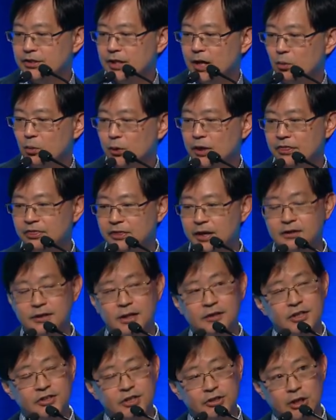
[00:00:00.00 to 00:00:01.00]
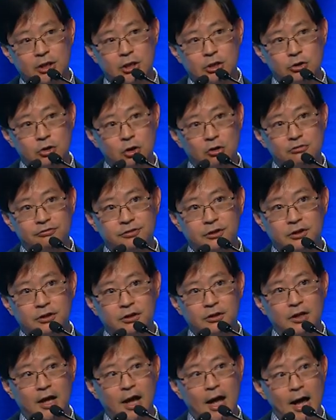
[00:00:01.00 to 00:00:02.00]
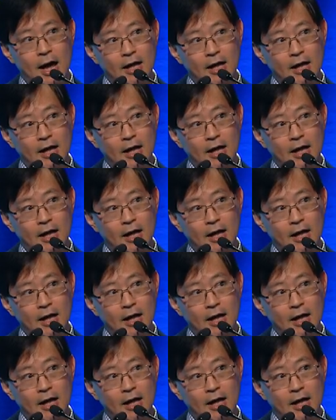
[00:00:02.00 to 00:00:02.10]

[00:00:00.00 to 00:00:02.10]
that we think that this is a novel,